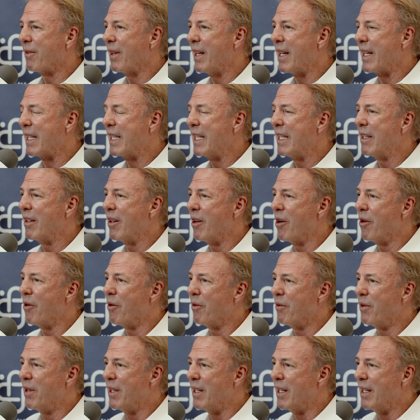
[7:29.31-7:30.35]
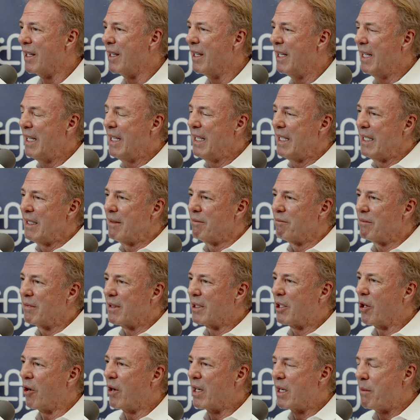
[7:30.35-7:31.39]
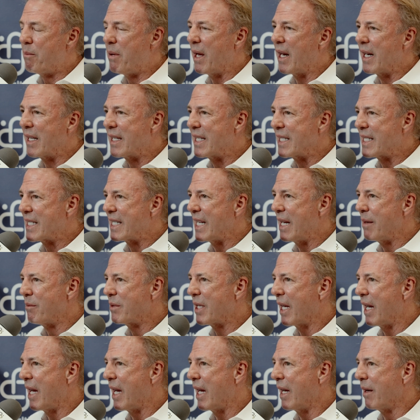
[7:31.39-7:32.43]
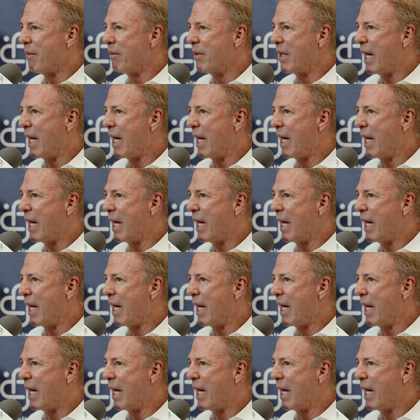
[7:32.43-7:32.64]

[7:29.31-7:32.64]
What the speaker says: Like, the going to bed at the same time,